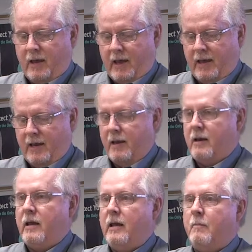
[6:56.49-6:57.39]
and
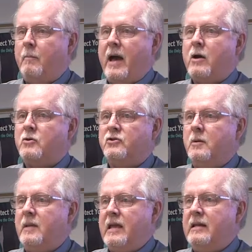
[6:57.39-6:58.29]
it batters
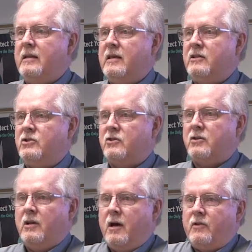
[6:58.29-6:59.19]
up the end of this just
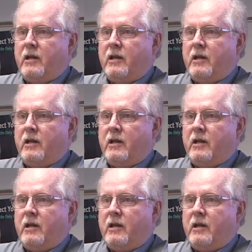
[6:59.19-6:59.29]
enough